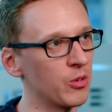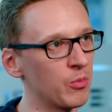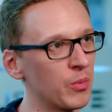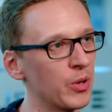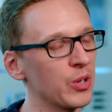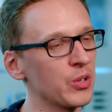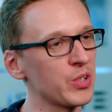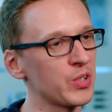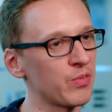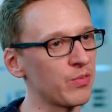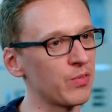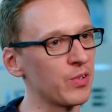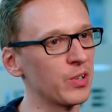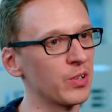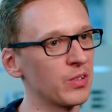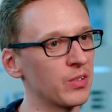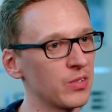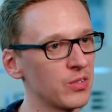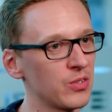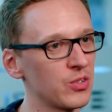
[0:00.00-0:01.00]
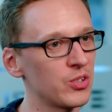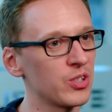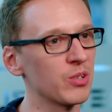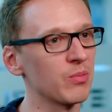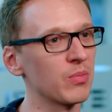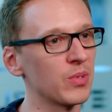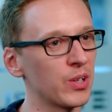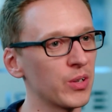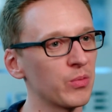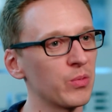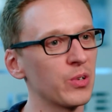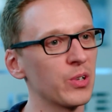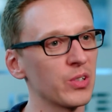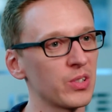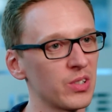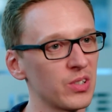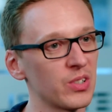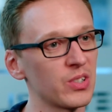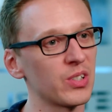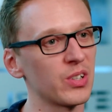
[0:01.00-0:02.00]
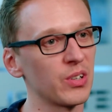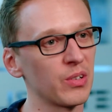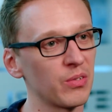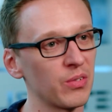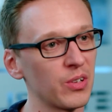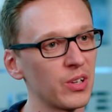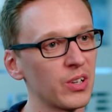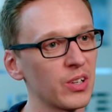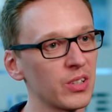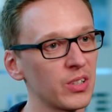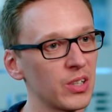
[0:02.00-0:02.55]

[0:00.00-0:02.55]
the most fun ship that I've worked on so far,